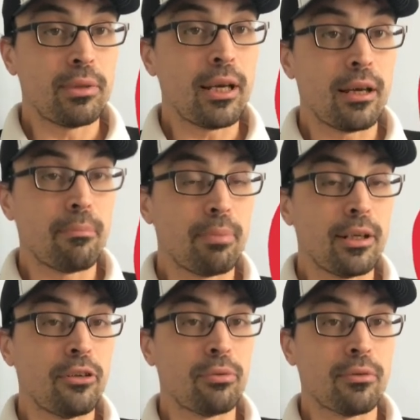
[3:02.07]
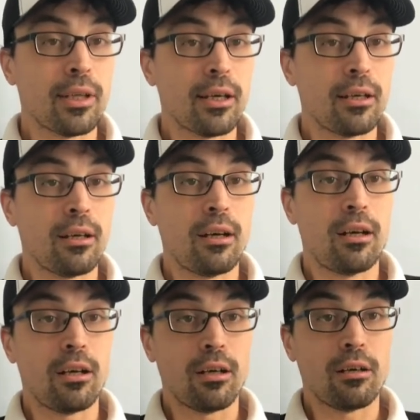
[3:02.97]
yeah, pleased with that.
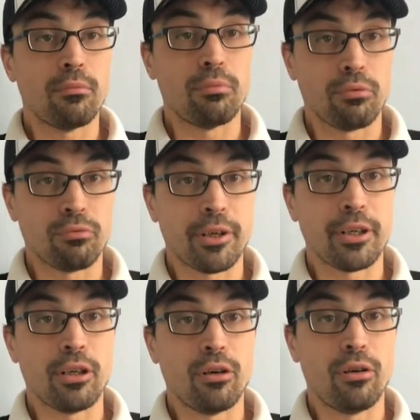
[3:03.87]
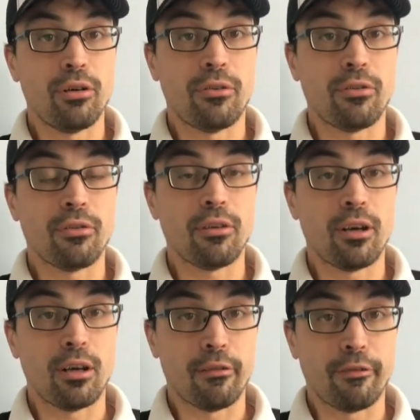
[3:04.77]
Uh, was running good.
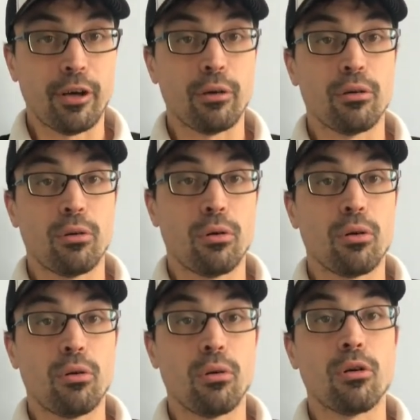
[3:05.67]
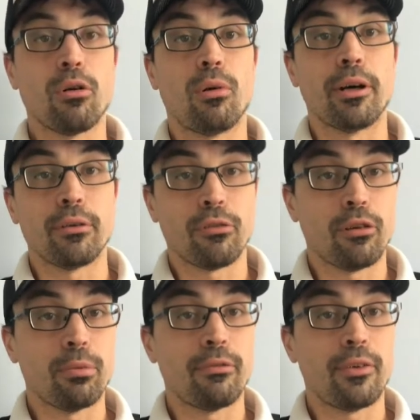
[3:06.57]
Uh, felt quite on
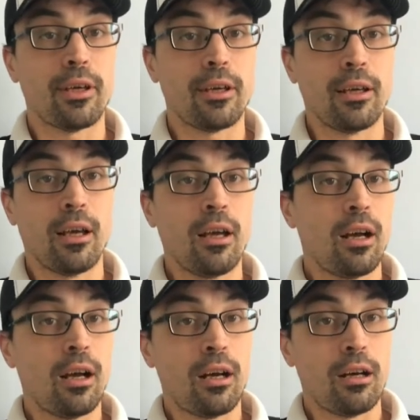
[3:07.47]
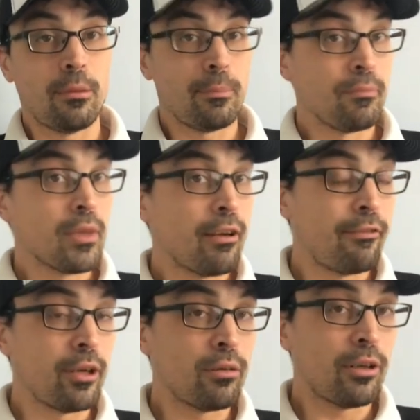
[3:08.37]
top of it. Um,
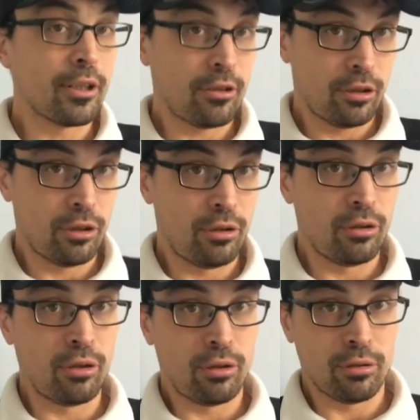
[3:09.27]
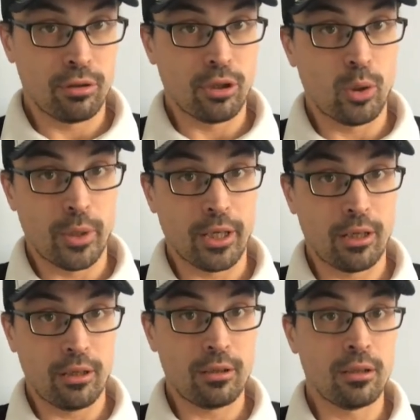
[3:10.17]
felt like I could have gone
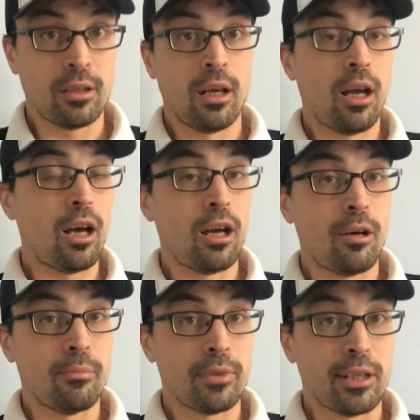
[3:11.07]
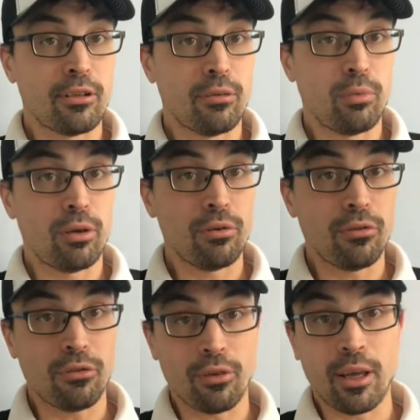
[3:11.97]
quicker um, than I
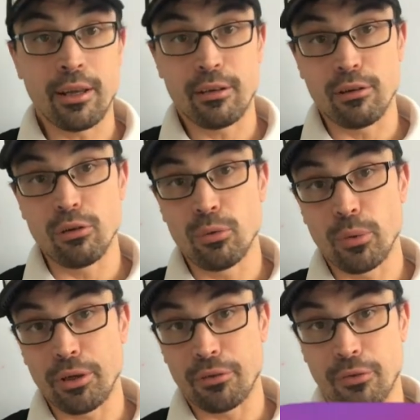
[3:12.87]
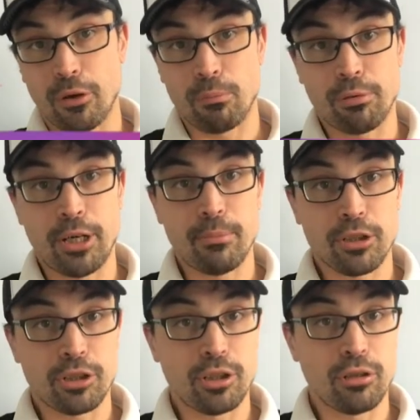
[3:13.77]
was, and always felt pretty
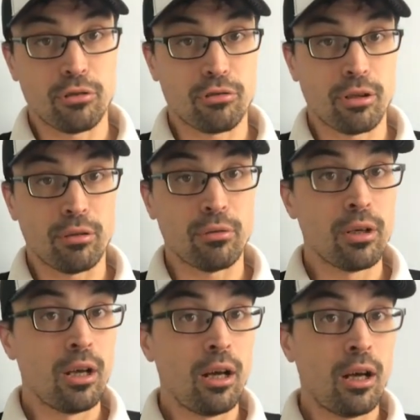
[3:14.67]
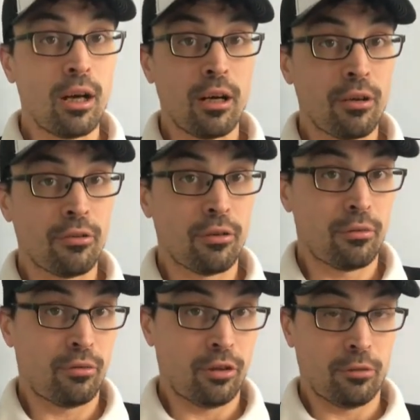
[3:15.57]
much in control. Uh, so
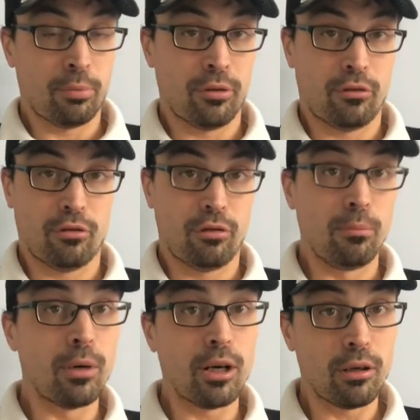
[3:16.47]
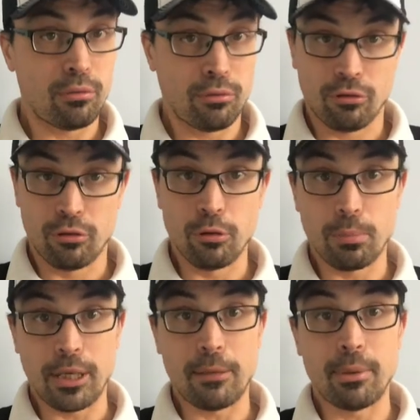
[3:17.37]
6.2 miles, new
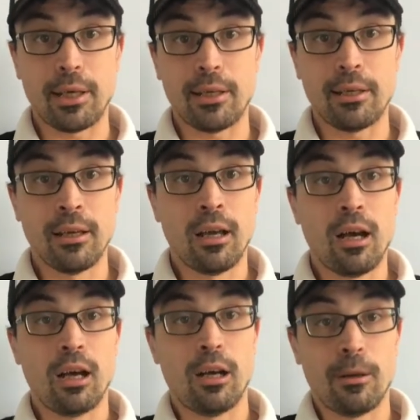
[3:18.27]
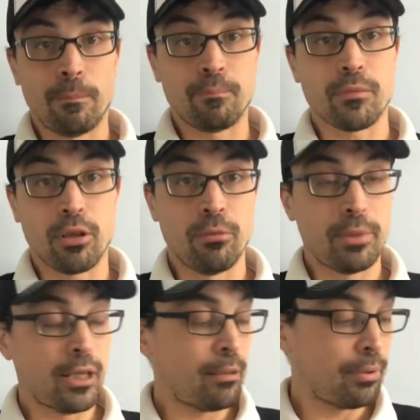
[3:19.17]
PB. Um, couldn't be
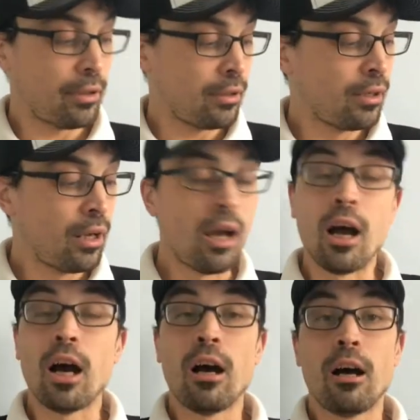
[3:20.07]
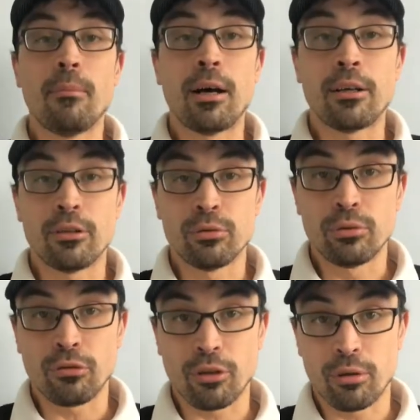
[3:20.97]
happier. Um, and I
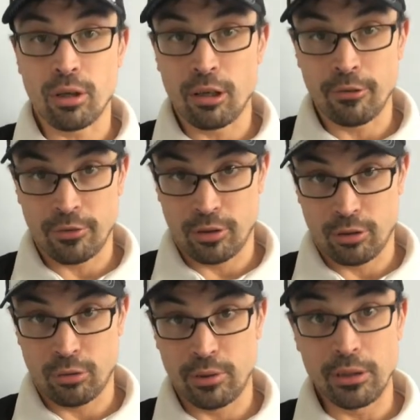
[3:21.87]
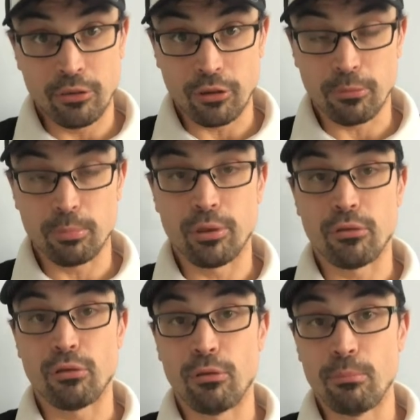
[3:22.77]
also, after doing the
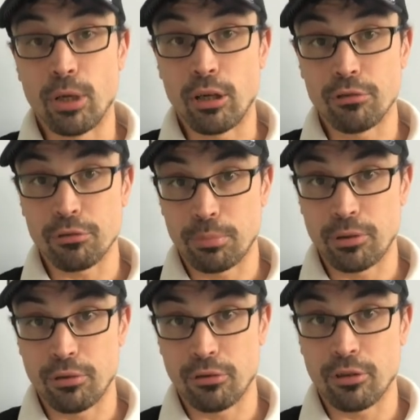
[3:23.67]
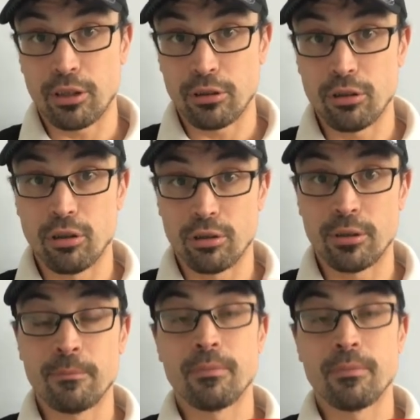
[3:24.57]
6.2 miles, because I'd gone